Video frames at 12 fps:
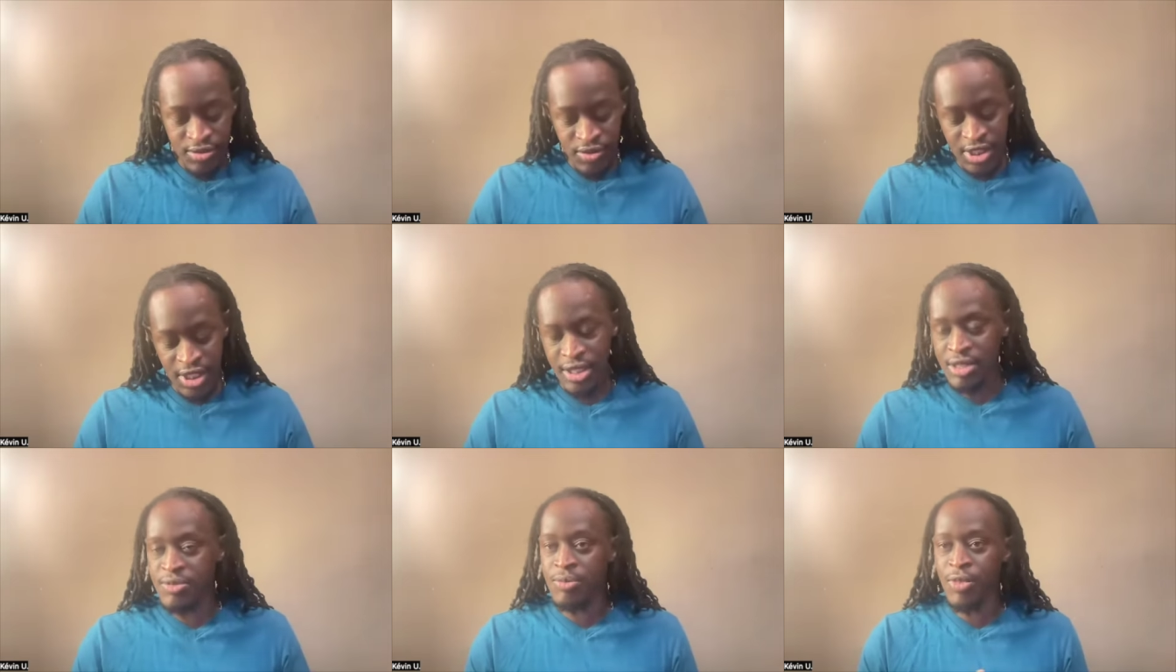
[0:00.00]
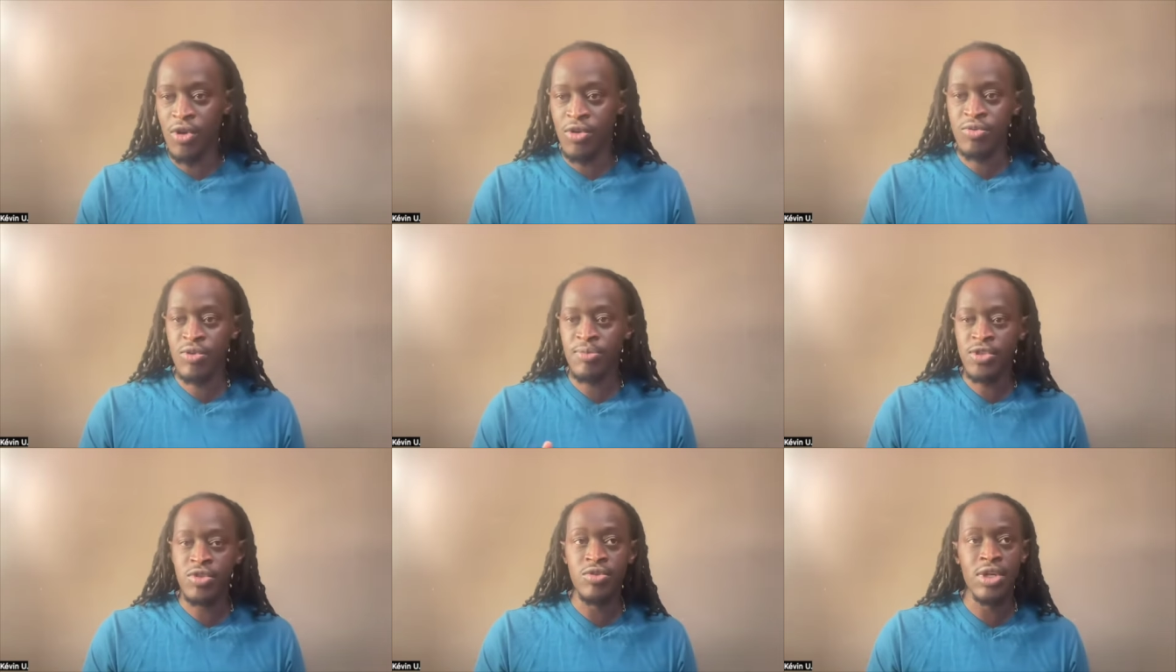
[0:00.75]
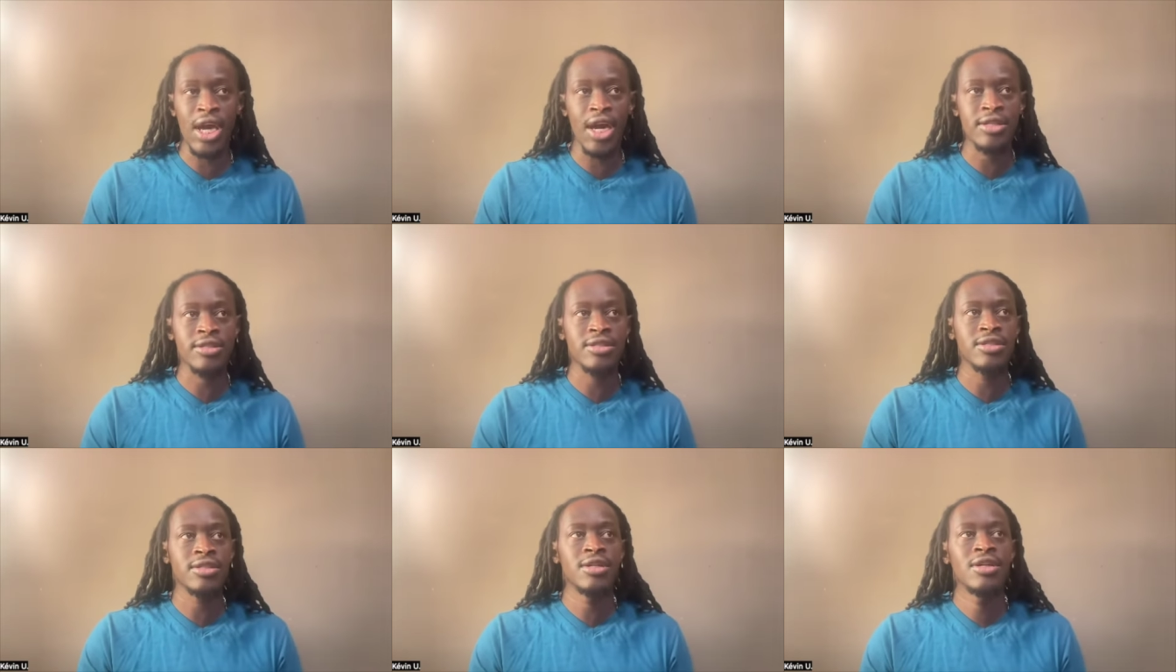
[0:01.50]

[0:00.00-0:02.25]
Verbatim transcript: reach out to me, both were pursuing acting.